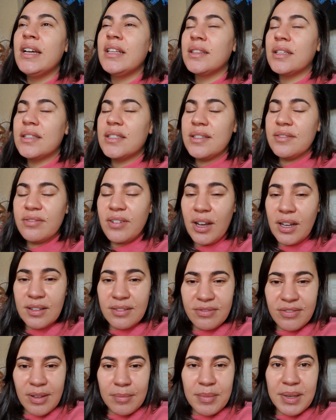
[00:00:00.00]
the divine
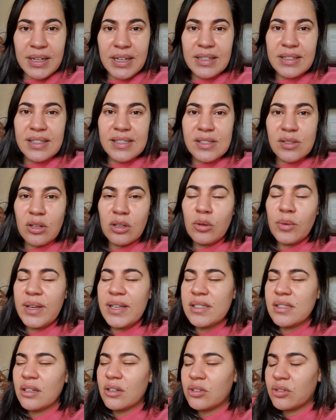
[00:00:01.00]
feminine as
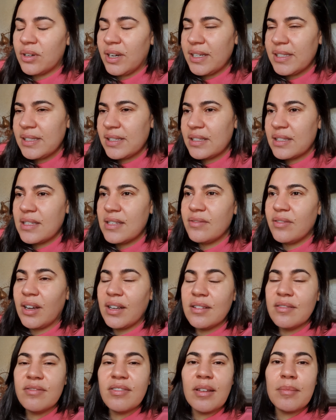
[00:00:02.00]
always the christed
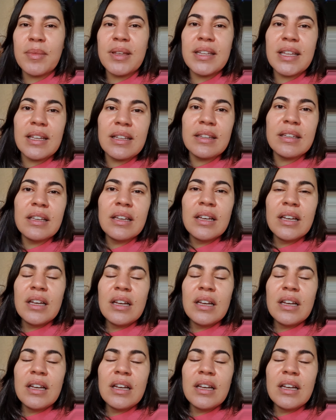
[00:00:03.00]
divine feminine